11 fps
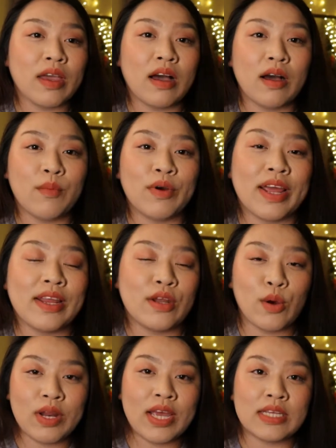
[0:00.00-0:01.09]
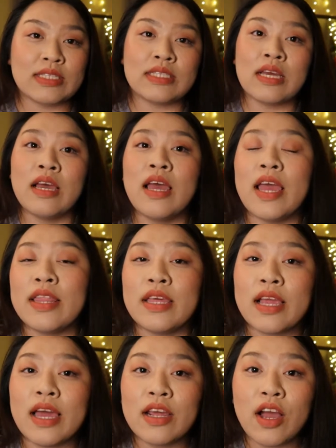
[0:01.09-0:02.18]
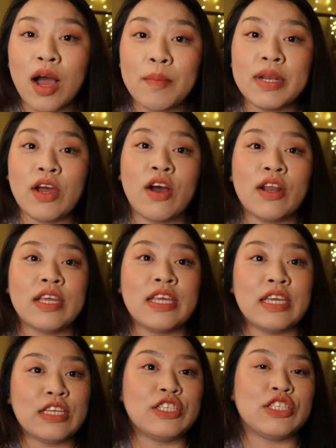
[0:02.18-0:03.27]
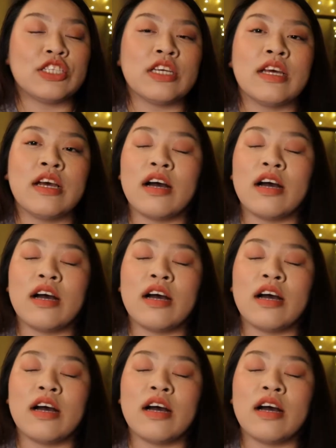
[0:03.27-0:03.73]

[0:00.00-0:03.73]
what I noticed, and then kind of comment on each